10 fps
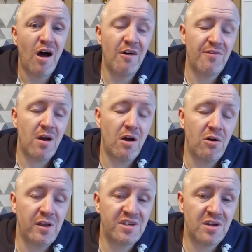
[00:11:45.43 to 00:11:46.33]
of the
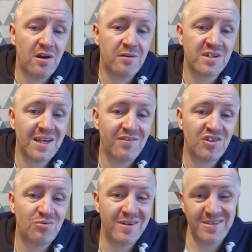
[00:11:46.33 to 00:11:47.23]
Holy Stone
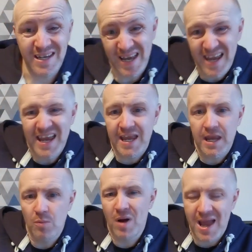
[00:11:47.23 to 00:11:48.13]

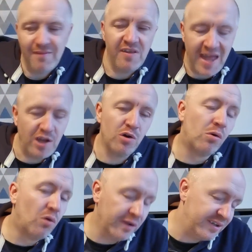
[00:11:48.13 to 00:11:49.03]
720E, whatever they
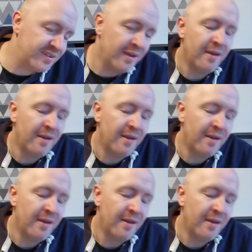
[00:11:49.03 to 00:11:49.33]
call it.